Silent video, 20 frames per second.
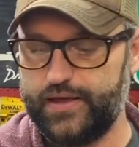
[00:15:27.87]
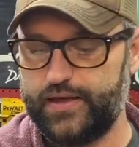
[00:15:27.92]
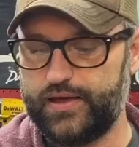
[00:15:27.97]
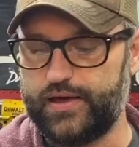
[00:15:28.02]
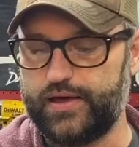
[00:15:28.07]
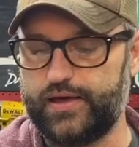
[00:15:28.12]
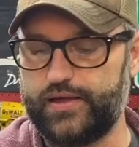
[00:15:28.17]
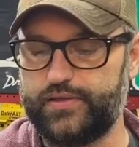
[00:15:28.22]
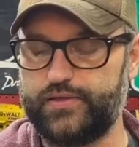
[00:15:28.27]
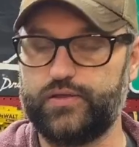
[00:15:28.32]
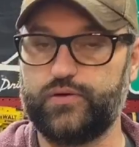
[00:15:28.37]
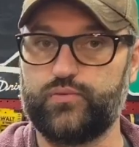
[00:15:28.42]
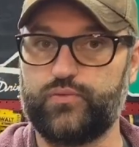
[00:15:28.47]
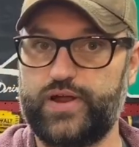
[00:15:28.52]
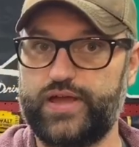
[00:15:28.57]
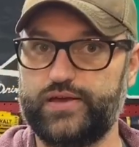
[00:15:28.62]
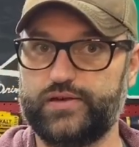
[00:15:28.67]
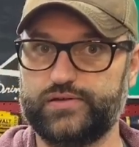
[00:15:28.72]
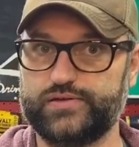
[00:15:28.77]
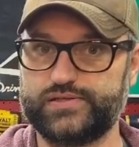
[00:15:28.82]
Uh, the
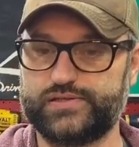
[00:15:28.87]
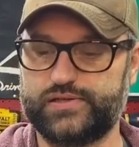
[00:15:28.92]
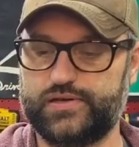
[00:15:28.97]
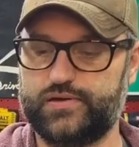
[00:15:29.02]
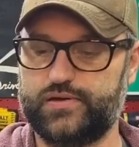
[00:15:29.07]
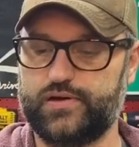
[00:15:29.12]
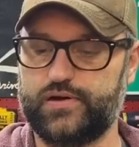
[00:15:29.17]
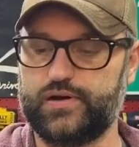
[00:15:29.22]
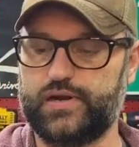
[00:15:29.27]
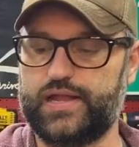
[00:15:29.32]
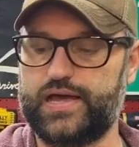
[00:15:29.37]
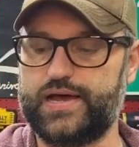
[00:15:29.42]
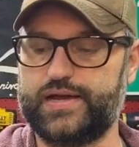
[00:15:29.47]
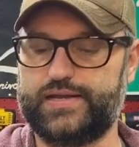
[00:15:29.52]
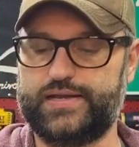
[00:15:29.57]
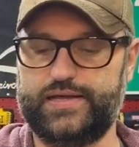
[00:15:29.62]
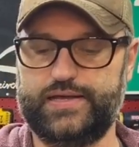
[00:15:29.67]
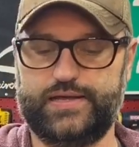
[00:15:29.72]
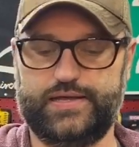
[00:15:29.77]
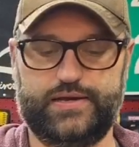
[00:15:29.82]
rails are locked
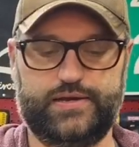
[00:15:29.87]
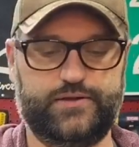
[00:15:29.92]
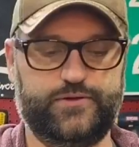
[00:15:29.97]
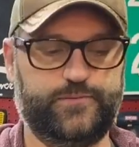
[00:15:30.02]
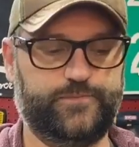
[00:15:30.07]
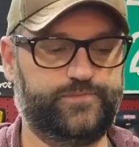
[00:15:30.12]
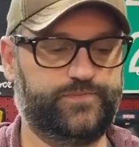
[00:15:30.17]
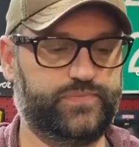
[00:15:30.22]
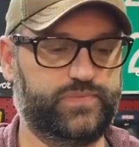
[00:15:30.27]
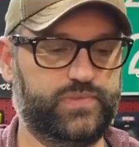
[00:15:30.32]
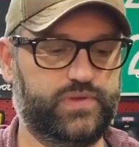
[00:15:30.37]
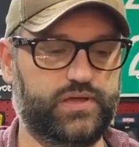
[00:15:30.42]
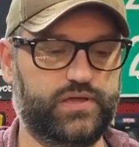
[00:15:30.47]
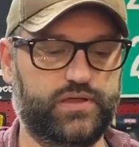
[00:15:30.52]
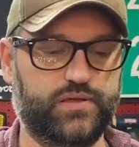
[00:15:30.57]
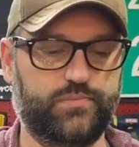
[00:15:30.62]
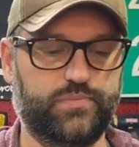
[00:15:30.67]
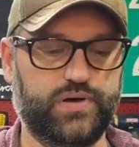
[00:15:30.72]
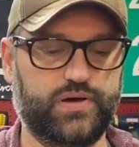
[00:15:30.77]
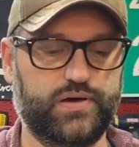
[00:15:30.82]
in in the
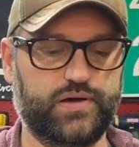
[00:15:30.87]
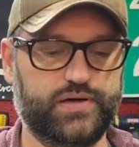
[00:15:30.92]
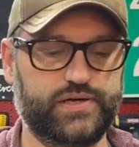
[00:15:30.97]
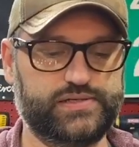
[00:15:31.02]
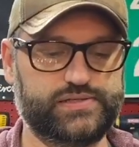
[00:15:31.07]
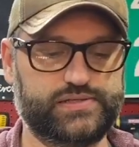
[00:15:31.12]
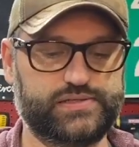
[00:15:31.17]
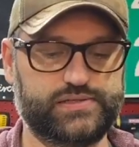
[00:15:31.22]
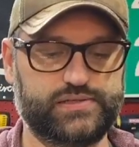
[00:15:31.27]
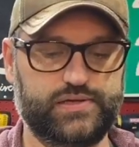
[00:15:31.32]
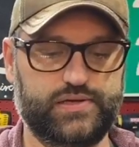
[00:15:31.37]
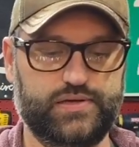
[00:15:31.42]
boss.